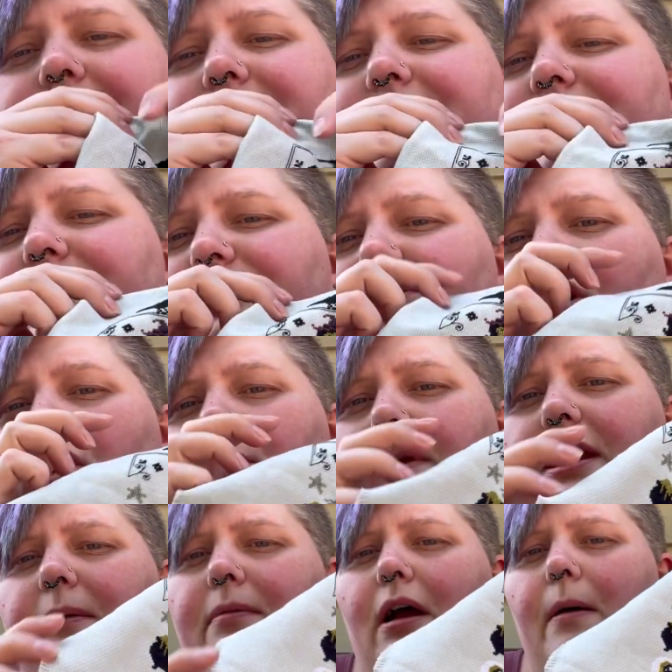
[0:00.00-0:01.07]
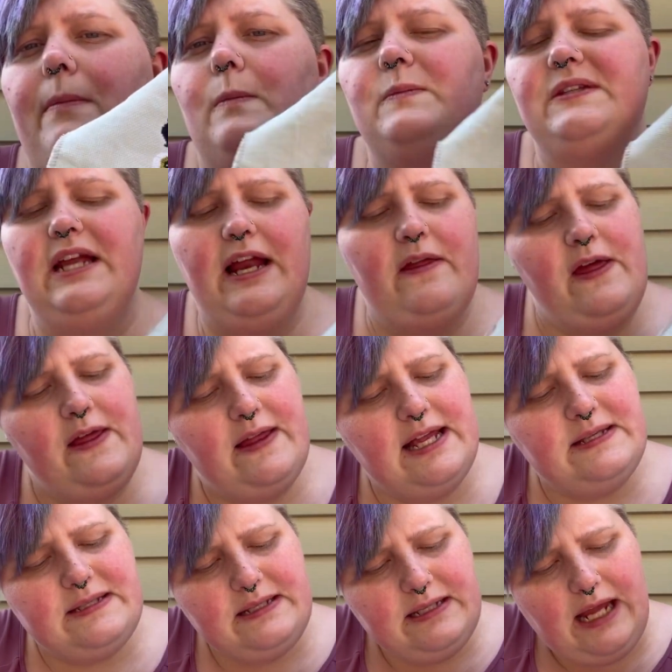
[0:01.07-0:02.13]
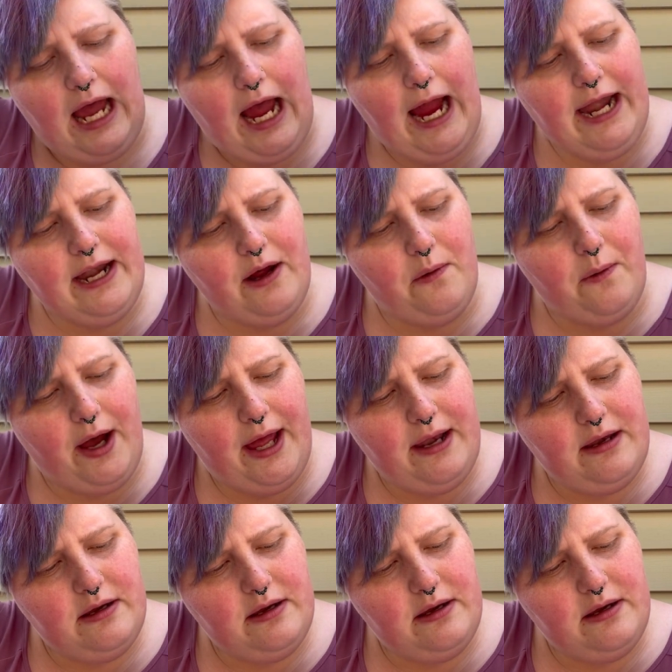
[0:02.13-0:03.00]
are so many problems, and I think that's kind of what